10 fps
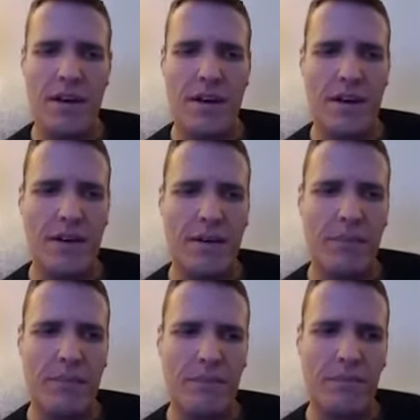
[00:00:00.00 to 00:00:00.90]

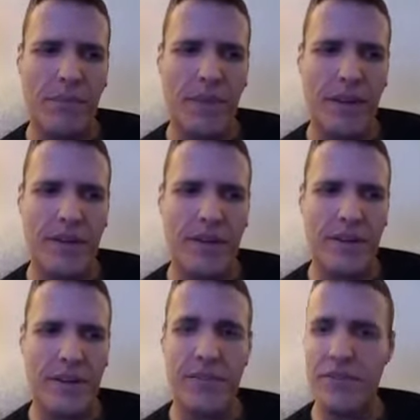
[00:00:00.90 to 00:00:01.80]
And
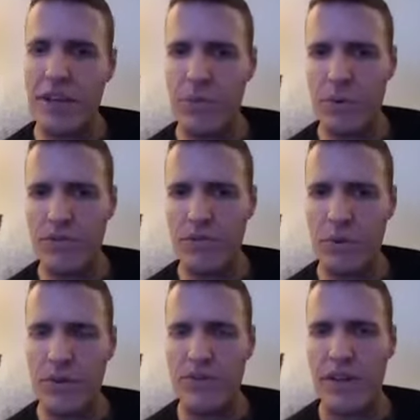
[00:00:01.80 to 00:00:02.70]
it just got worse
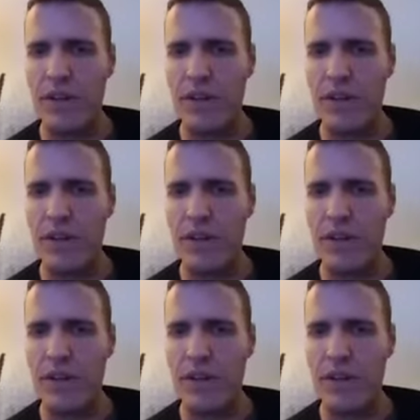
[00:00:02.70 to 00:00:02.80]
and worse.